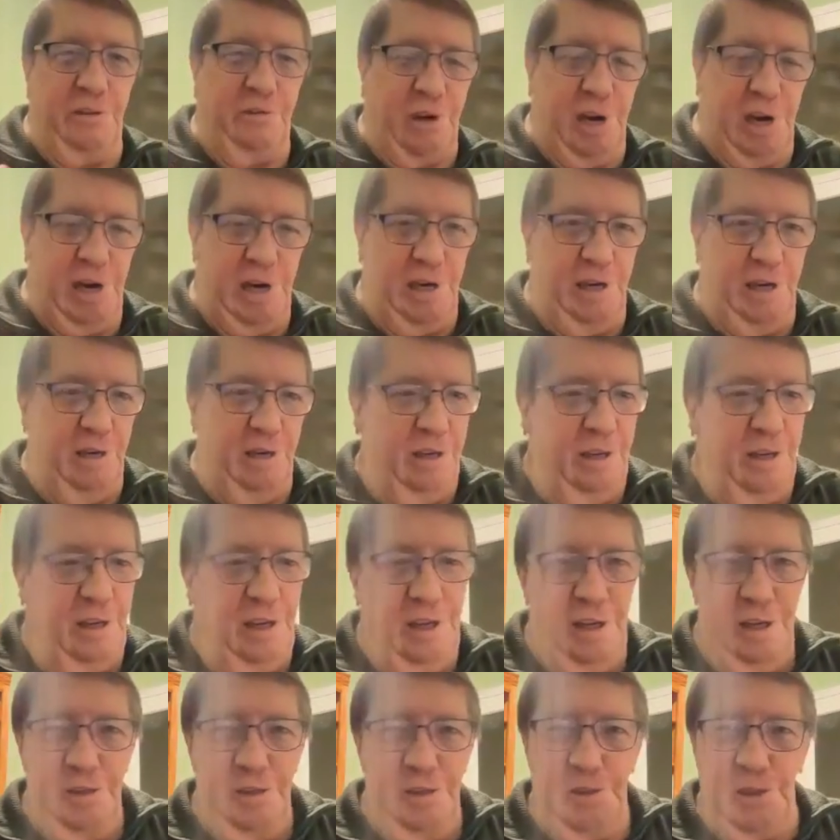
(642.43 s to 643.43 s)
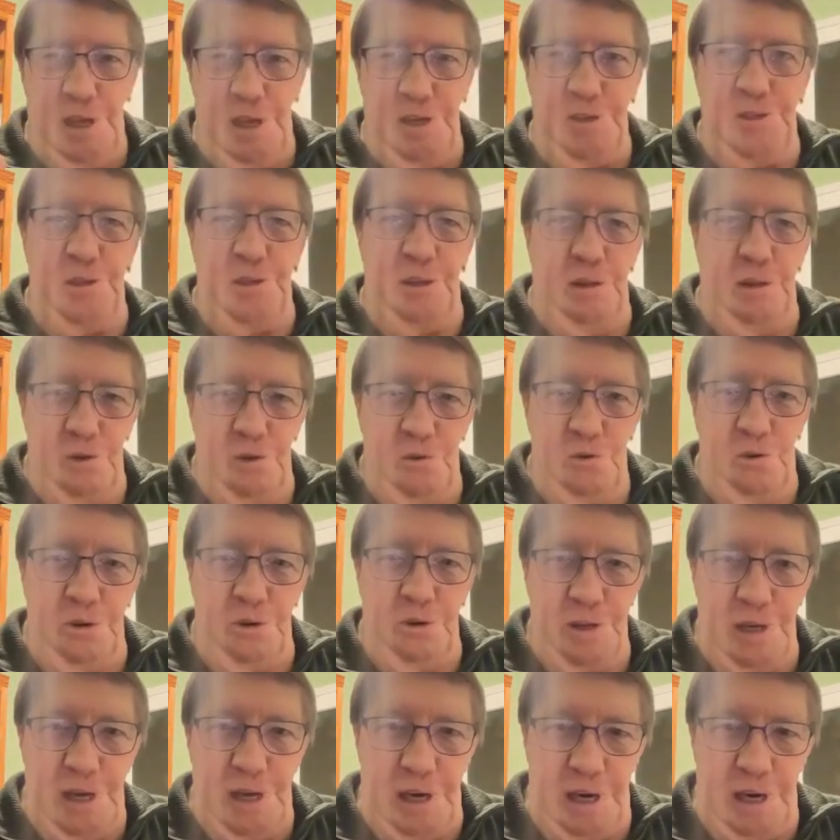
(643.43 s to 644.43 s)
right? So that's the
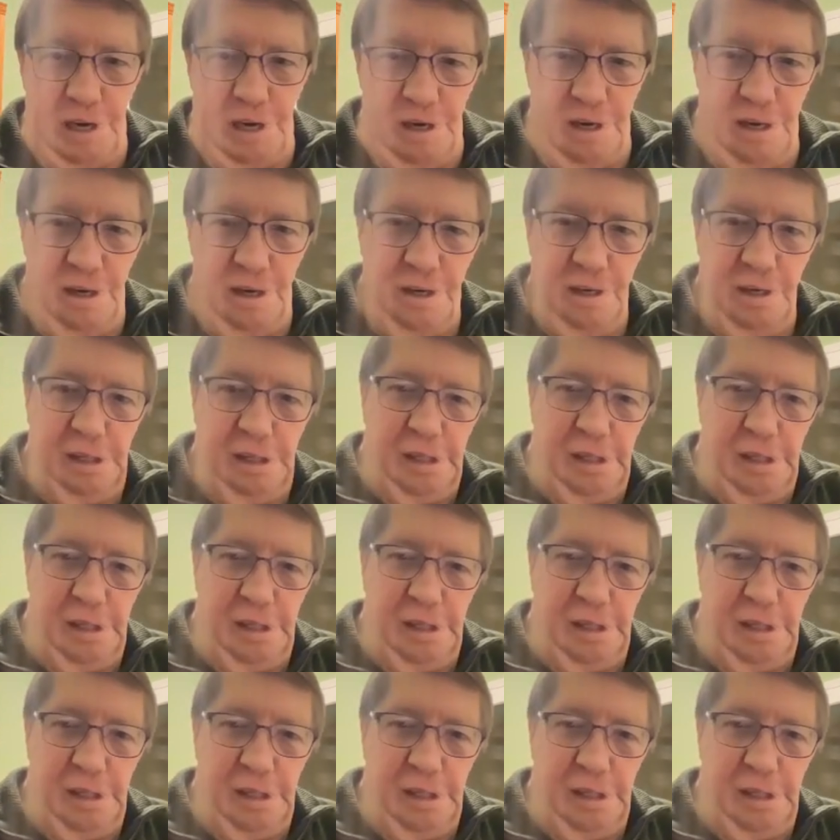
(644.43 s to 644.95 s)
lure there.